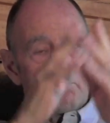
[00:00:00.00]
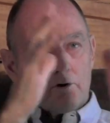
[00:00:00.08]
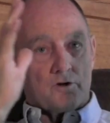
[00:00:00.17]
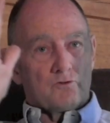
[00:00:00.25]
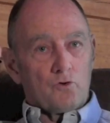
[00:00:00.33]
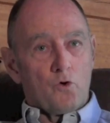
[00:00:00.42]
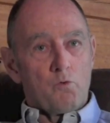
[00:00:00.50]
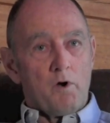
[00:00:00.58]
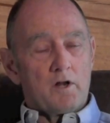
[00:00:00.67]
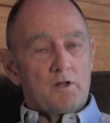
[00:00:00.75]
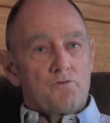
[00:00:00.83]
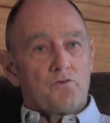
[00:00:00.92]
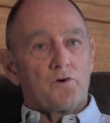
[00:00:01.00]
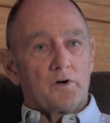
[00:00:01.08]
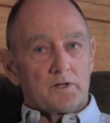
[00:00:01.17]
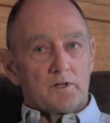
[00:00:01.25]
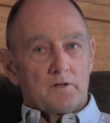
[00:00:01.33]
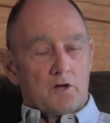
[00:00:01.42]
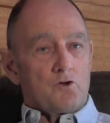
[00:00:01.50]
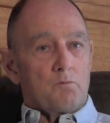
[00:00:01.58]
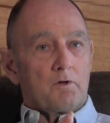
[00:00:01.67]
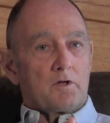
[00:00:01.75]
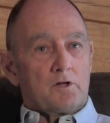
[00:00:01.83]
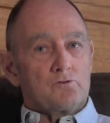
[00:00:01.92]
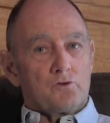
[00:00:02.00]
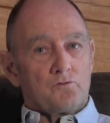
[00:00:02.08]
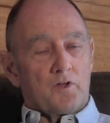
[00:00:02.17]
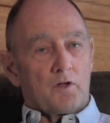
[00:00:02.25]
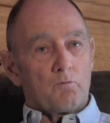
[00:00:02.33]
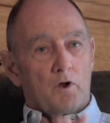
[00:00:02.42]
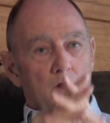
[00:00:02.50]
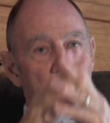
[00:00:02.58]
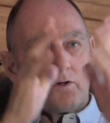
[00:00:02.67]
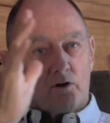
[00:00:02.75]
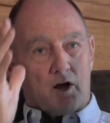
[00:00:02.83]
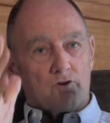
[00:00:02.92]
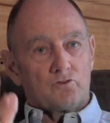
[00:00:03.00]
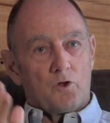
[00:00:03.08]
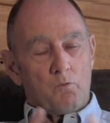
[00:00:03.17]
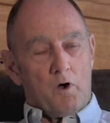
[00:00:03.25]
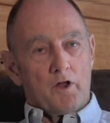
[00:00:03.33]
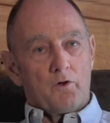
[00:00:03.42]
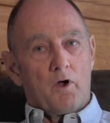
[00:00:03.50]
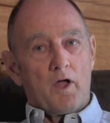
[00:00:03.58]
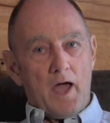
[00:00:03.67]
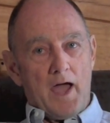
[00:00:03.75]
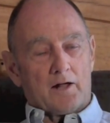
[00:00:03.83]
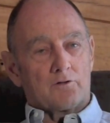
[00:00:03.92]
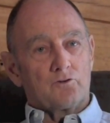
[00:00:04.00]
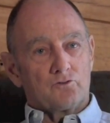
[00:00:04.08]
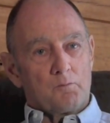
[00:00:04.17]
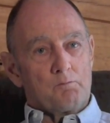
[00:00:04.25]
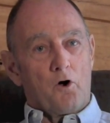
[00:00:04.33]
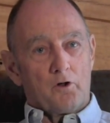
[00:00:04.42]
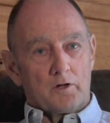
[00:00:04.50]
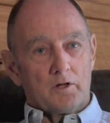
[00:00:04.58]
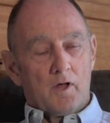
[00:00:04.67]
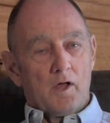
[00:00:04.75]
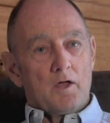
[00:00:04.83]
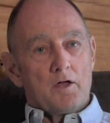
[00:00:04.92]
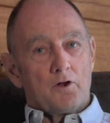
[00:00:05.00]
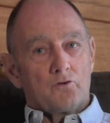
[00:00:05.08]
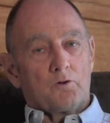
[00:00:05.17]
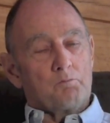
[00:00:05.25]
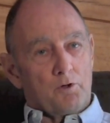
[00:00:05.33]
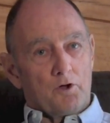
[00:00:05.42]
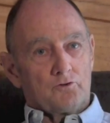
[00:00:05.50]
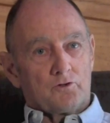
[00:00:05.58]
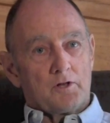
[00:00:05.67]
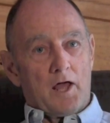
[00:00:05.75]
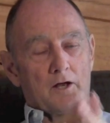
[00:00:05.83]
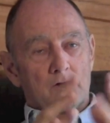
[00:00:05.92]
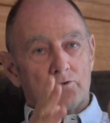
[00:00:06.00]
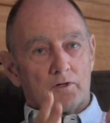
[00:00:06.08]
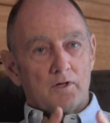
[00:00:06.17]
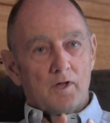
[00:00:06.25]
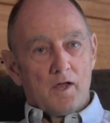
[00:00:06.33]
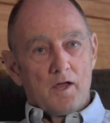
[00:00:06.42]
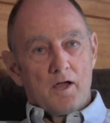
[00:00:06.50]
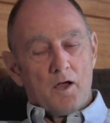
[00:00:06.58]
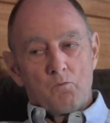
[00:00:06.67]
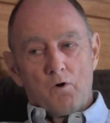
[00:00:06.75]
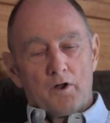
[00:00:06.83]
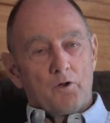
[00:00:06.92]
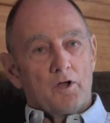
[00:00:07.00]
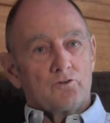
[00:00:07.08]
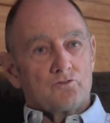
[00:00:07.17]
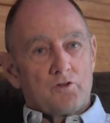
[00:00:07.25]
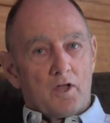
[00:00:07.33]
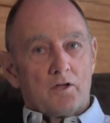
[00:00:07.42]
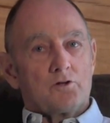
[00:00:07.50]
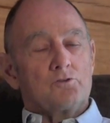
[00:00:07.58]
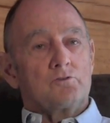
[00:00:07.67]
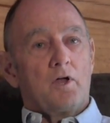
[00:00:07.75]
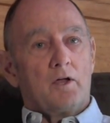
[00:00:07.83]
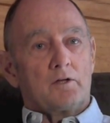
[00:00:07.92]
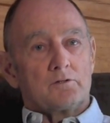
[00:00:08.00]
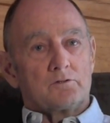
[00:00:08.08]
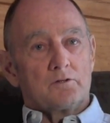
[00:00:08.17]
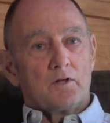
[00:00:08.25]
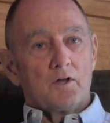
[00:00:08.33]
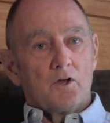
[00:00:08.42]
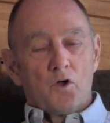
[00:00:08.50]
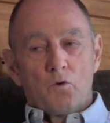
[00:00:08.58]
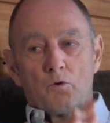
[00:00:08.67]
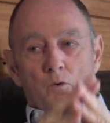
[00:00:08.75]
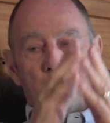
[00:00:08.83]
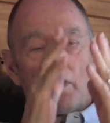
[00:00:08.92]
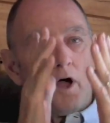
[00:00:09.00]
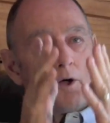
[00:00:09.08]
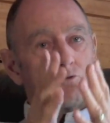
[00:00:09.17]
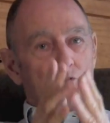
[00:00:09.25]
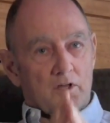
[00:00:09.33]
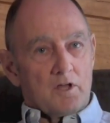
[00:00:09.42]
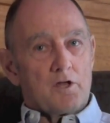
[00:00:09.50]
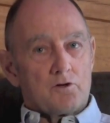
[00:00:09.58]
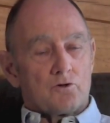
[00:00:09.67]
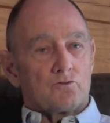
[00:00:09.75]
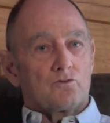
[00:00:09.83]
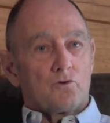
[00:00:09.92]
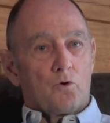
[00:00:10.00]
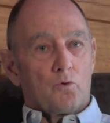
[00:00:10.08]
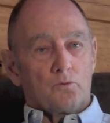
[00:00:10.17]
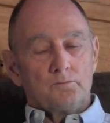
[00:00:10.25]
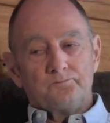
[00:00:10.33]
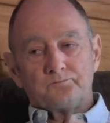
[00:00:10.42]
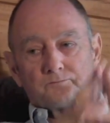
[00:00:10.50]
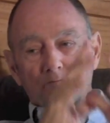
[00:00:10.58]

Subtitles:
but is already free, then you begin to think, well, okay, so why do I act as a body and as a personality, and why do I stay contained? Well, when I was a kid at school,